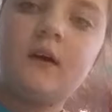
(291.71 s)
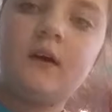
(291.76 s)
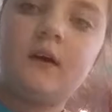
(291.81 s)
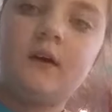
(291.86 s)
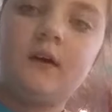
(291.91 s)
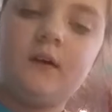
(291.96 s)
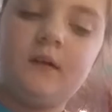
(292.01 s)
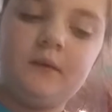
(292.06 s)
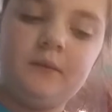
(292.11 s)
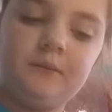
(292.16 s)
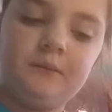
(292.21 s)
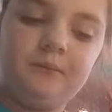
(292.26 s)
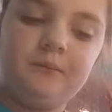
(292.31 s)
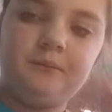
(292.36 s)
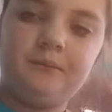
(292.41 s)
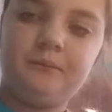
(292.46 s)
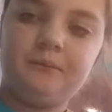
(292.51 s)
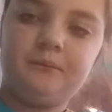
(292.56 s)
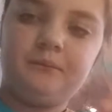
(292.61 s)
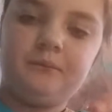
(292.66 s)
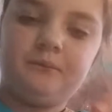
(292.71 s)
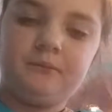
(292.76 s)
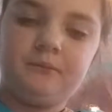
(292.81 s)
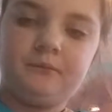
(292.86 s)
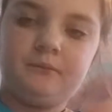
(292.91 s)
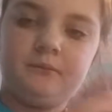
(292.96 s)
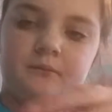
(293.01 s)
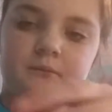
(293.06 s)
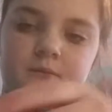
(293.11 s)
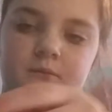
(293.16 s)

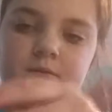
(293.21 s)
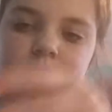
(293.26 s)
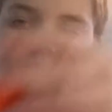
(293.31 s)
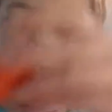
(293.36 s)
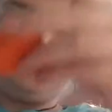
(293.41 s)
(no one is talking)